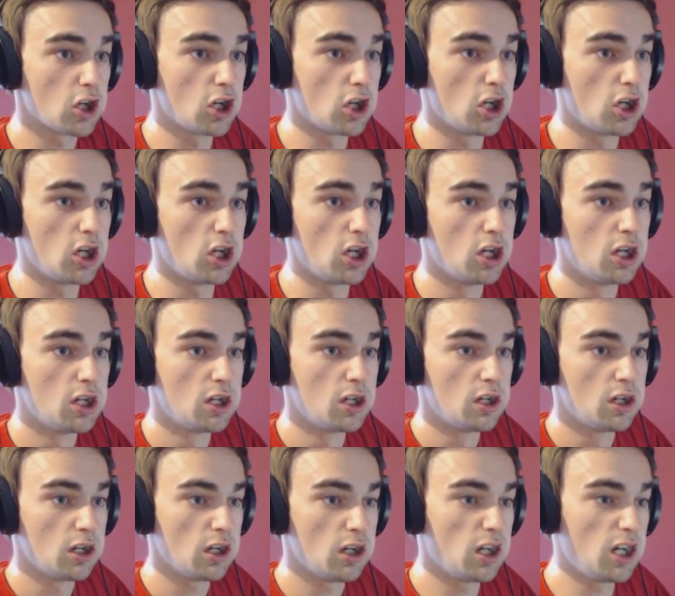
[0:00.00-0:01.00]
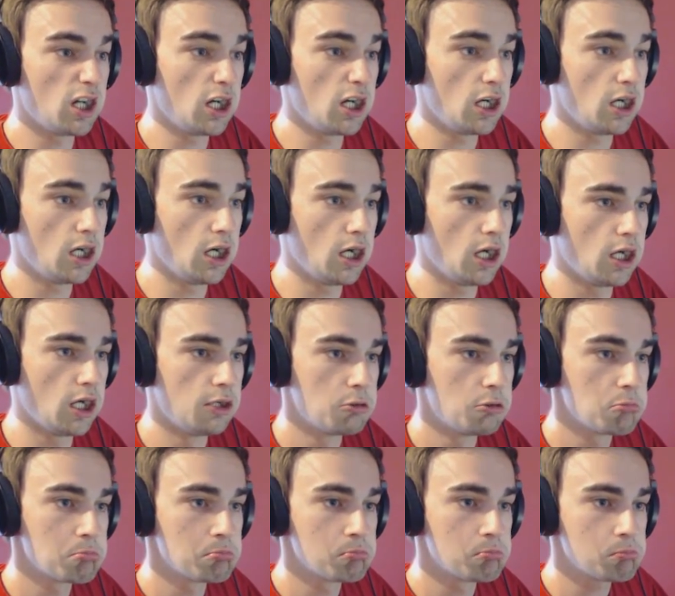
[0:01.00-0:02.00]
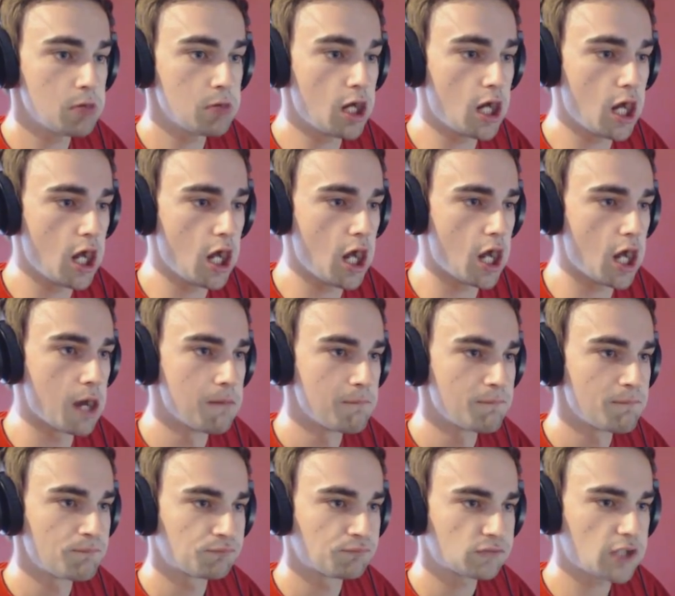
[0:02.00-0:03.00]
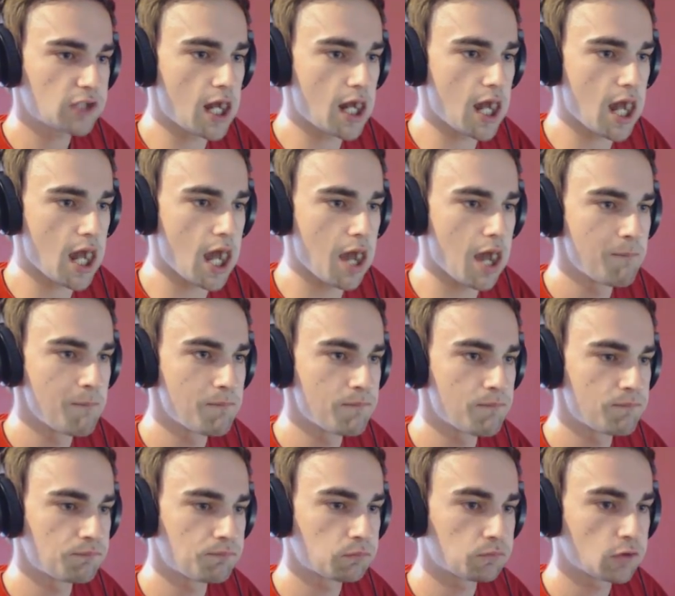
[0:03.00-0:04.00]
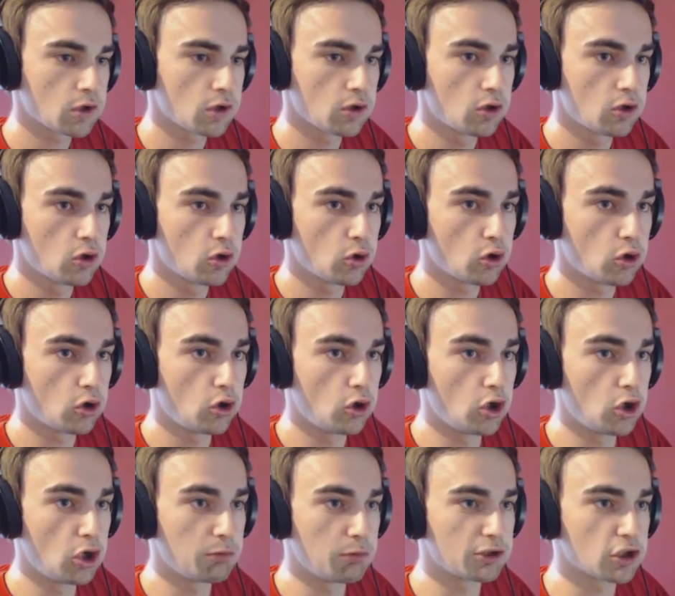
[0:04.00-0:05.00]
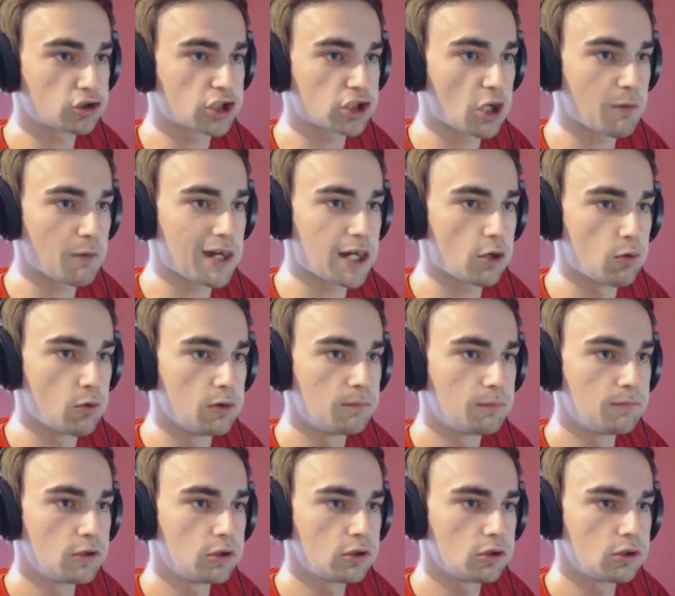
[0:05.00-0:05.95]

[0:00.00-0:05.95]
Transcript: Oh. Oh. Ah. Ah. Oh, we're doing so well.